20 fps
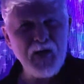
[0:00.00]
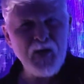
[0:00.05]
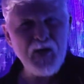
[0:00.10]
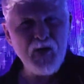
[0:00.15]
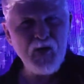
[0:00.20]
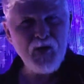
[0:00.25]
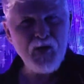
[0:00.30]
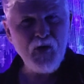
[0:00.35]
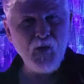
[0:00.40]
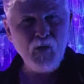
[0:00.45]
in
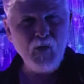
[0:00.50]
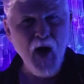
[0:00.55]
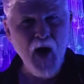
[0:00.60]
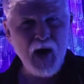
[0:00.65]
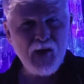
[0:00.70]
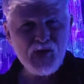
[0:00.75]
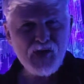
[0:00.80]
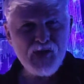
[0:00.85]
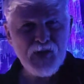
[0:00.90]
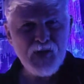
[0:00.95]
your
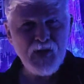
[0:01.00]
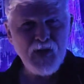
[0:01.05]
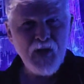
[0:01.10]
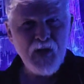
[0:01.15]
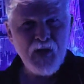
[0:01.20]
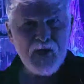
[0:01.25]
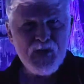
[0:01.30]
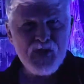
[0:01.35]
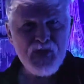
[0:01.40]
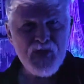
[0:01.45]
direction,
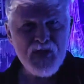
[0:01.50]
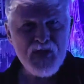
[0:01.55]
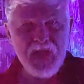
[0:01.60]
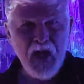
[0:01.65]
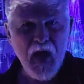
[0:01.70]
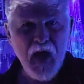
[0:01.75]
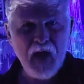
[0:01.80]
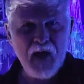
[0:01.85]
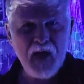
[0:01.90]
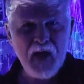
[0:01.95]
just
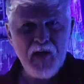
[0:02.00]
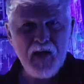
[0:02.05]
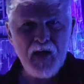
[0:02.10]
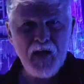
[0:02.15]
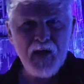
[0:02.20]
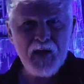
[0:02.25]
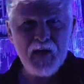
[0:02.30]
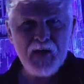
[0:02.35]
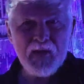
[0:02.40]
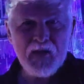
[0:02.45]
like
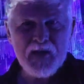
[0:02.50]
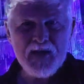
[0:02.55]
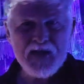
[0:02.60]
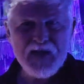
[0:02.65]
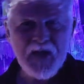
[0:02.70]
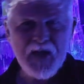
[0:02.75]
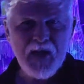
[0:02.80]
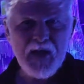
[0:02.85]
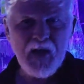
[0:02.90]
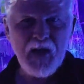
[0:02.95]

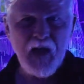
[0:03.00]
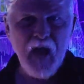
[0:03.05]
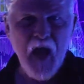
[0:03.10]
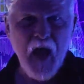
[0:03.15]
this little